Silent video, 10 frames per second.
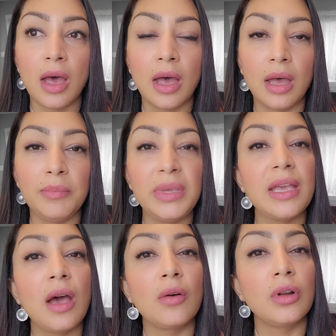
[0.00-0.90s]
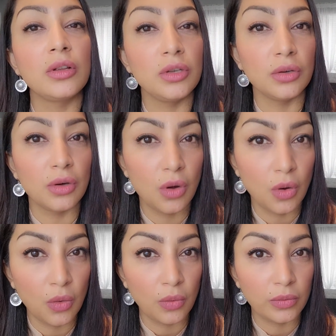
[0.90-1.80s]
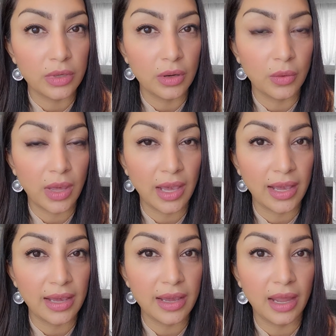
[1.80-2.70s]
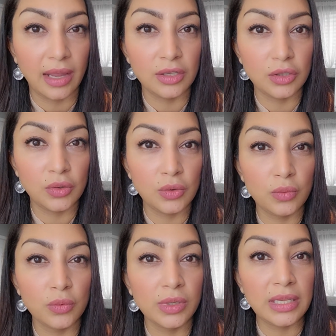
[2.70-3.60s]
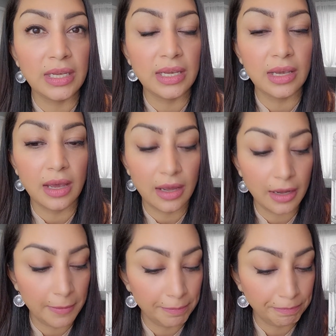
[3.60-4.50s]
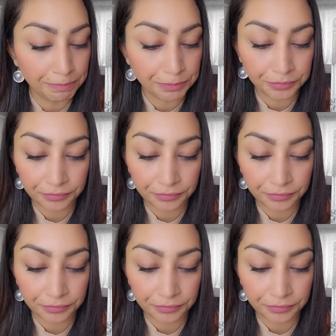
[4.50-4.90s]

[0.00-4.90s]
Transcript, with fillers: uh, be out on your own, okay, and to really um,